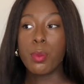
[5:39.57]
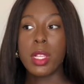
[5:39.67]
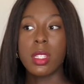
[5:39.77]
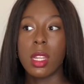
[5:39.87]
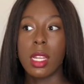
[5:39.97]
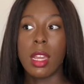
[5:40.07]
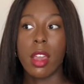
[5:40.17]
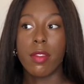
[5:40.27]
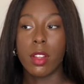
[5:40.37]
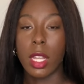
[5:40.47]
personally
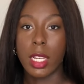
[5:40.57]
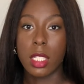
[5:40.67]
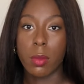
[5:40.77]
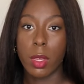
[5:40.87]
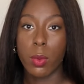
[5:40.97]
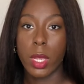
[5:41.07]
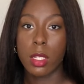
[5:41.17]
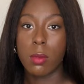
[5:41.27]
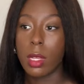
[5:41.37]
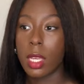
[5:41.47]
I feel like it's a bit weird
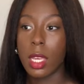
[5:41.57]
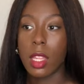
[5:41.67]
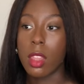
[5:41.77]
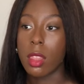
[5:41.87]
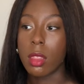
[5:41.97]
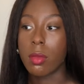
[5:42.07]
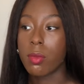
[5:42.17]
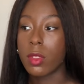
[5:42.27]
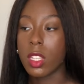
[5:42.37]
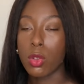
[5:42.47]
to be in
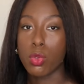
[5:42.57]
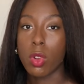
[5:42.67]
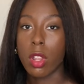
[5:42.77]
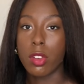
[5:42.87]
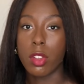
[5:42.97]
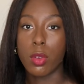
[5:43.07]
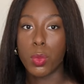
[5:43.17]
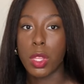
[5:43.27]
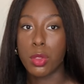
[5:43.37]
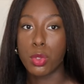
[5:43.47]
central London
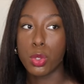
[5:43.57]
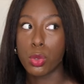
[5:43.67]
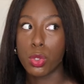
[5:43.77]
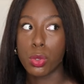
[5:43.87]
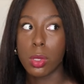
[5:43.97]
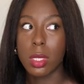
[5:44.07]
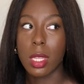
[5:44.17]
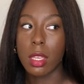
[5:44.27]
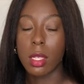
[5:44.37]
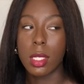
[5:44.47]
with short shorts
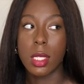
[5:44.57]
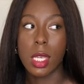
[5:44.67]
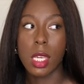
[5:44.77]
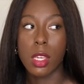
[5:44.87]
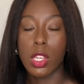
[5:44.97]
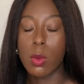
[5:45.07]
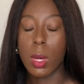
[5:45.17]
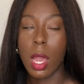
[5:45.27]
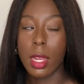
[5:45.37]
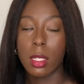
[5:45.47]
that you can see your
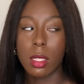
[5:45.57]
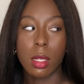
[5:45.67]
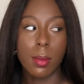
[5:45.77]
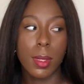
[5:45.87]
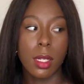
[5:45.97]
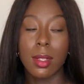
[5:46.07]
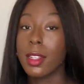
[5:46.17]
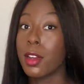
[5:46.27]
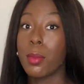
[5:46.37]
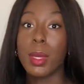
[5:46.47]
behind. But
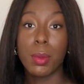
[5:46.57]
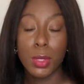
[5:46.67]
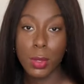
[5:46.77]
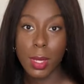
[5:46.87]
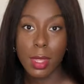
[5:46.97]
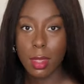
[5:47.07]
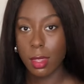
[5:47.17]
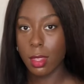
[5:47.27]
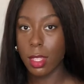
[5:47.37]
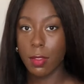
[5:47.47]
you know, people do it.
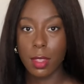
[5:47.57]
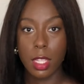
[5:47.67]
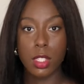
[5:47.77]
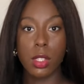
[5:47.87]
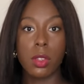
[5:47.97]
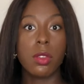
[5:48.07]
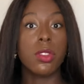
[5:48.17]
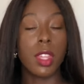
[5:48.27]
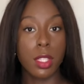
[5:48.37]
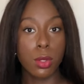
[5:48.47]
If that's you,
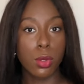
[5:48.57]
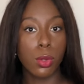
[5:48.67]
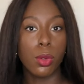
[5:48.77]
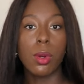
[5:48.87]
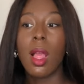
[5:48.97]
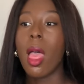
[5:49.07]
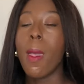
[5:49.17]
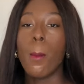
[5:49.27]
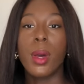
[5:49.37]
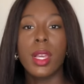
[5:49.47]
that's cool,
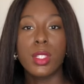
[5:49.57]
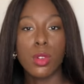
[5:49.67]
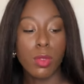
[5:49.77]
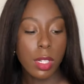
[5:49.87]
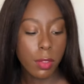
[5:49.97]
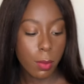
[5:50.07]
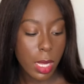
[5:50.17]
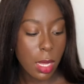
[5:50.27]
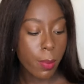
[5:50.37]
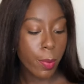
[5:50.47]
but it's not really for
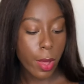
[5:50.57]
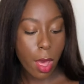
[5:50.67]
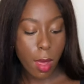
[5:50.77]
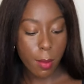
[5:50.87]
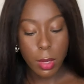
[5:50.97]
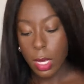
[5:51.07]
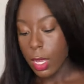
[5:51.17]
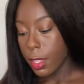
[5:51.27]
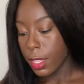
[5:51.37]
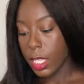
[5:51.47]
me. But
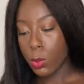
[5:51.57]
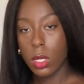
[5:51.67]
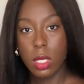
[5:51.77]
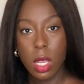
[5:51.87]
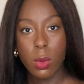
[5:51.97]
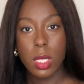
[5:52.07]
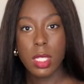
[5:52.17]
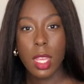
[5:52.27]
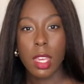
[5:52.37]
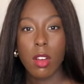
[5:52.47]
these ones I would
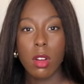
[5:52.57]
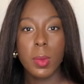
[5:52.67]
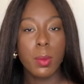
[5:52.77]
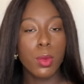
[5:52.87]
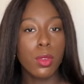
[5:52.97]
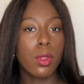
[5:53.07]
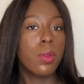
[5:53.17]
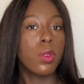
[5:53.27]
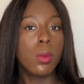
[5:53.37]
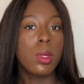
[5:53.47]
say are a bit more on the
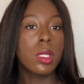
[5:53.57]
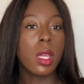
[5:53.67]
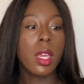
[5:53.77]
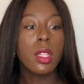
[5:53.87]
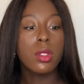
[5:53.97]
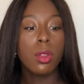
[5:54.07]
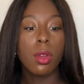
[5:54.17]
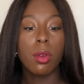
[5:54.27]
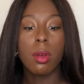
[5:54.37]
formal side, so